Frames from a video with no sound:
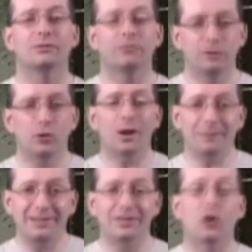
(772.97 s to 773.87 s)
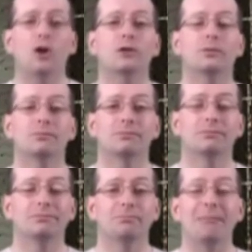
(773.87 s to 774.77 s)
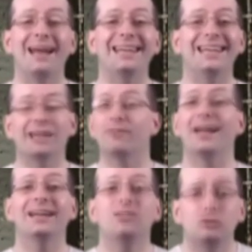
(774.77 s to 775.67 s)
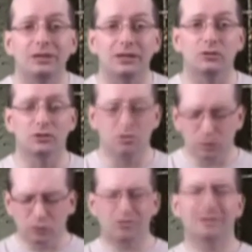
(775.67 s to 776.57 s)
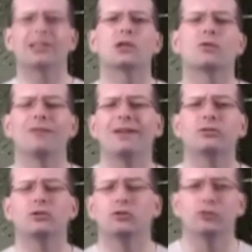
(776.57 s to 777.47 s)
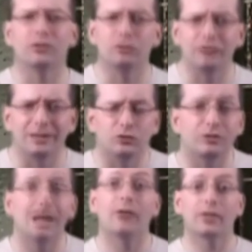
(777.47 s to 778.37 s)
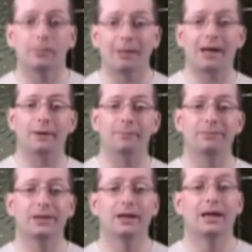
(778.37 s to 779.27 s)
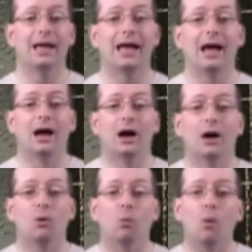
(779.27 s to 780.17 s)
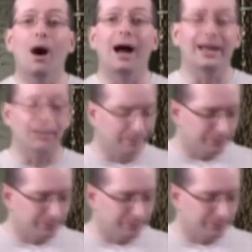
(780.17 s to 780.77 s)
Few, I mean, there aren't many, if any, seeds. You can see the little vestiges of seeds down at the bottom. Why?